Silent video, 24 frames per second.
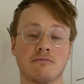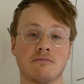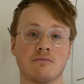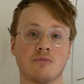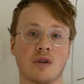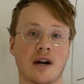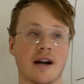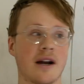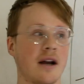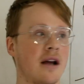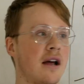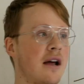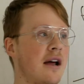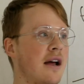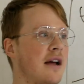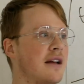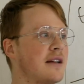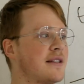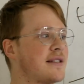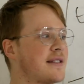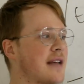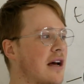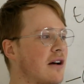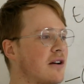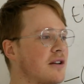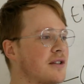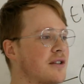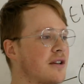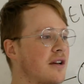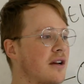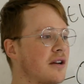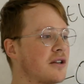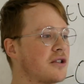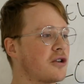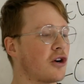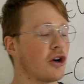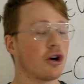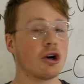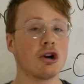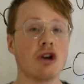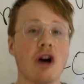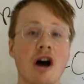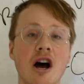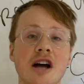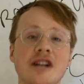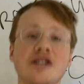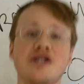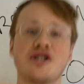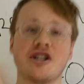right? Cells turn on